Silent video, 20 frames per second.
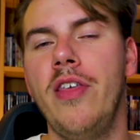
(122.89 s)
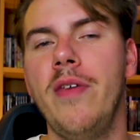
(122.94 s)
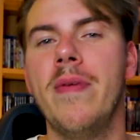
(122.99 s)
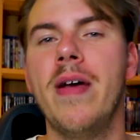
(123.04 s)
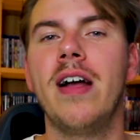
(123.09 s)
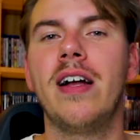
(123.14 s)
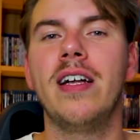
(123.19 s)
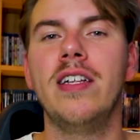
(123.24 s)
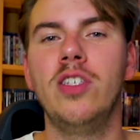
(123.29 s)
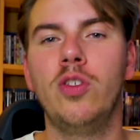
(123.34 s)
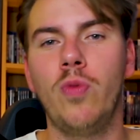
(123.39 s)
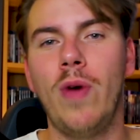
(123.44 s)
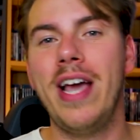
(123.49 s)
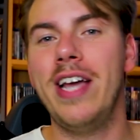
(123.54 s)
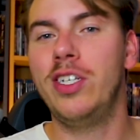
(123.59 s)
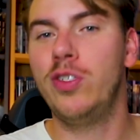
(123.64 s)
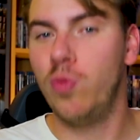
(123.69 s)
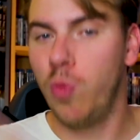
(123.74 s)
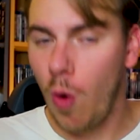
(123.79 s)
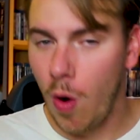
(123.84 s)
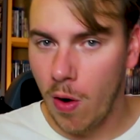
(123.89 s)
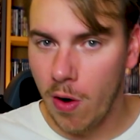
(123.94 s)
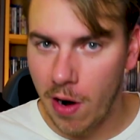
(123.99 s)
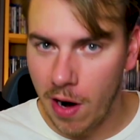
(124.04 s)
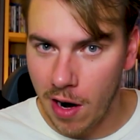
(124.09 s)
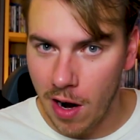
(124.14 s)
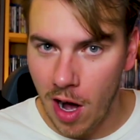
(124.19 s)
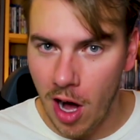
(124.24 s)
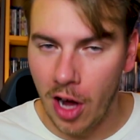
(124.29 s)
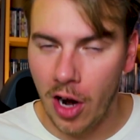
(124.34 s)
the Americans wage
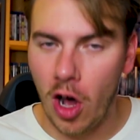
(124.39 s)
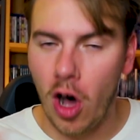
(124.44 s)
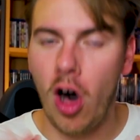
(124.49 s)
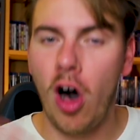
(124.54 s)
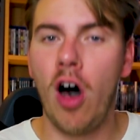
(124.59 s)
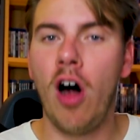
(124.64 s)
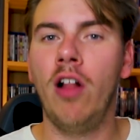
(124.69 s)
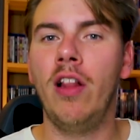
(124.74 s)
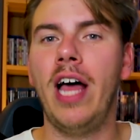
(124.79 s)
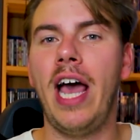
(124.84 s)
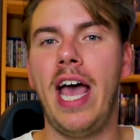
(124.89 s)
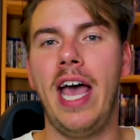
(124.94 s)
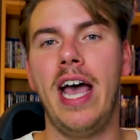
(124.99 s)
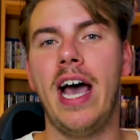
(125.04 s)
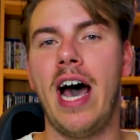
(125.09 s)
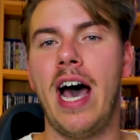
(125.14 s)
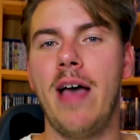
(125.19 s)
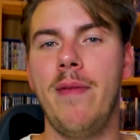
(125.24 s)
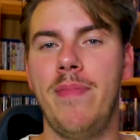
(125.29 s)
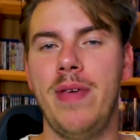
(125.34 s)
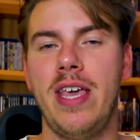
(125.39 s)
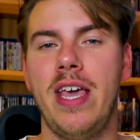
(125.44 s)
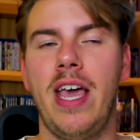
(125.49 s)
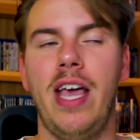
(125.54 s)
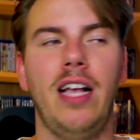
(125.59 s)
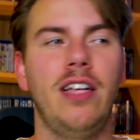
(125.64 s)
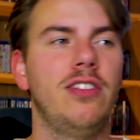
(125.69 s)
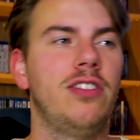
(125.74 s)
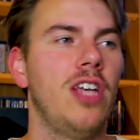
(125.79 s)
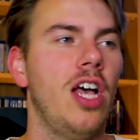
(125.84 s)
war on all AI
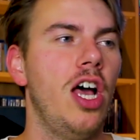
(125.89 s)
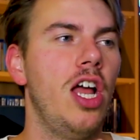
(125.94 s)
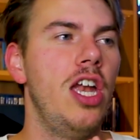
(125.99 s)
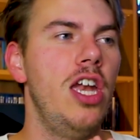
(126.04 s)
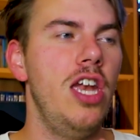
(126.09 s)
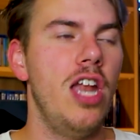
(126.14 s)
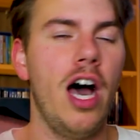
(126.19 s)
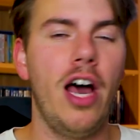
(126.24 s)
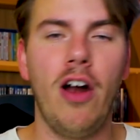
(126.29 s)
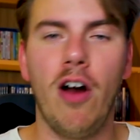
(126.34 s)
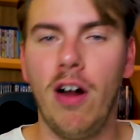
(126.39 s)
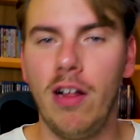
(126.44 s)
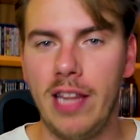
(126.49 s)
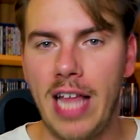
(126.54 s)
beings. None are